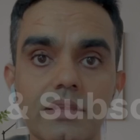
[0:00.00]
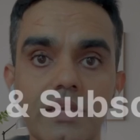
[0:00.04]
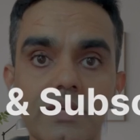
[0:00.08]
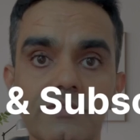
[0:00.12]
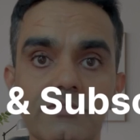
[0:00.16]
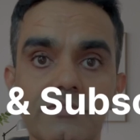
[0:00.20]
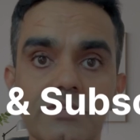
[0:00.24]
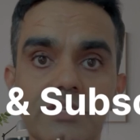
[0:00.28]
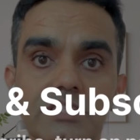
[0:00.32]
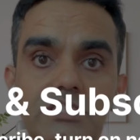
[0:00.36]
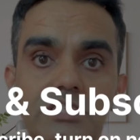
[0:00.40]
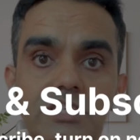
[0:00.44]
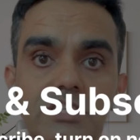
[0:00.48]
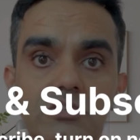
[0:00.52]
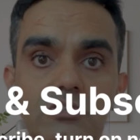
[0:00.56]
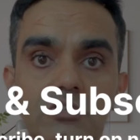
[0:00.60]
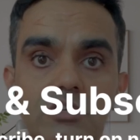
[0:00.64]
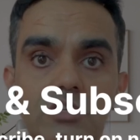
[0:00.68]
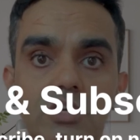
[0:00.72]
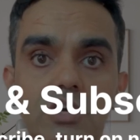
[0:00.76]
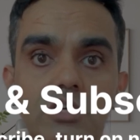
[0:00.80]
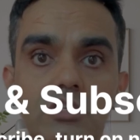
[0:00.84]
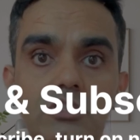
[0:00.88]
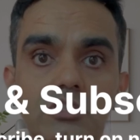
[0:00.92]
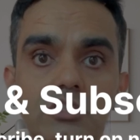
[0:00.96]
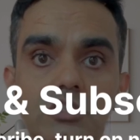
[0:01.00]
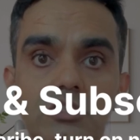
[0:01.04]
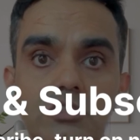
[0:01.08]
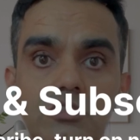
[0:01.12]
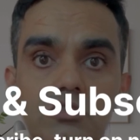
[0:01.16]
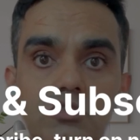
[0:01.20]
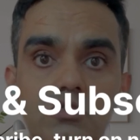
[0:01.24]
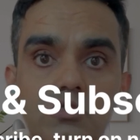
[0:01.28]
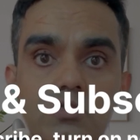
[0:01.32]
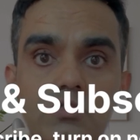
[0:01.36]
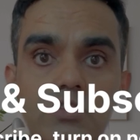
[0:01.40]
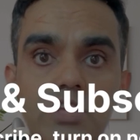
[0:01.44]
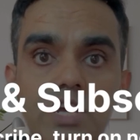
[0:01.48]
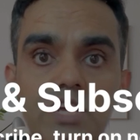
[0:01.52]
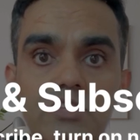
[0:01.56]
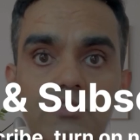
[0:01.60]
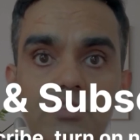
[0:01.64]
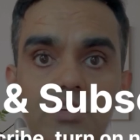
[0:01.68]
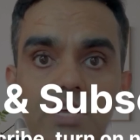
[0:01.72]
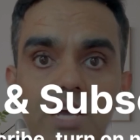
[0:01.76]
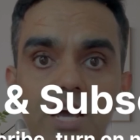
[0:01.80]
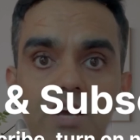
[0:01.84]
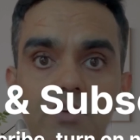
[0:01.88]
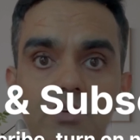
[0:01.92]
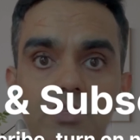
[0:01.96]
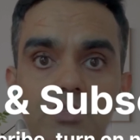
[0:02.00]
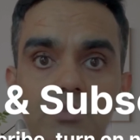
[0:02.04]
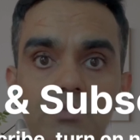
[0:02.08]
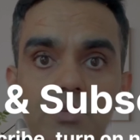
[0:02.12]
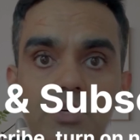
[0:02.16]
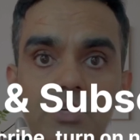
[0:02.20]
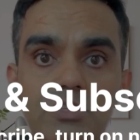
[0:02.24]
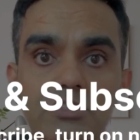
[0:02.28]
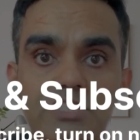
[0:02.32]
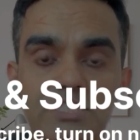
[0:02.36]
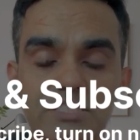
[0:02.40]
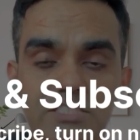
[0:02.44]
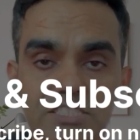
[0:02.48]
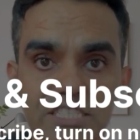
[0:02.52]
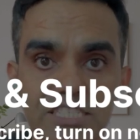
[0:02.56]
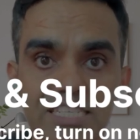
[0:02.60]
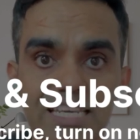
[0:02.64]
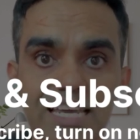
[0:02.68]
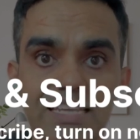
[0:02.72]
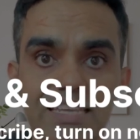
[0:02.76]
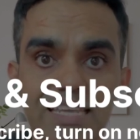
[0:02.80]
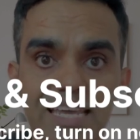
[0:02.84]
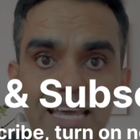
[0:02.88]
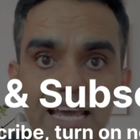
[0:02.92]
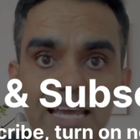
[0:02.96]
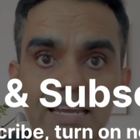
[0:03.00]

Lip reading: If this introduction to natural language processing and